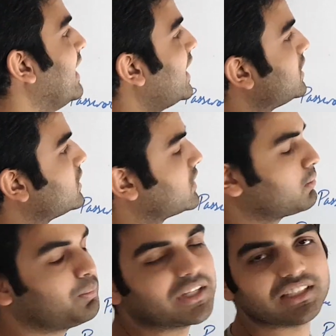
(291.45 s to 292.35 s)

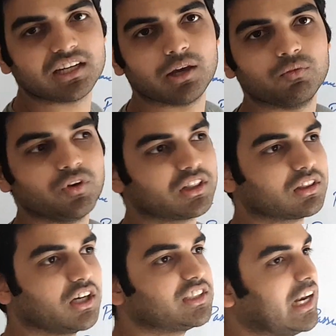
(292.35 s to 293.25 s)
Let's present him with a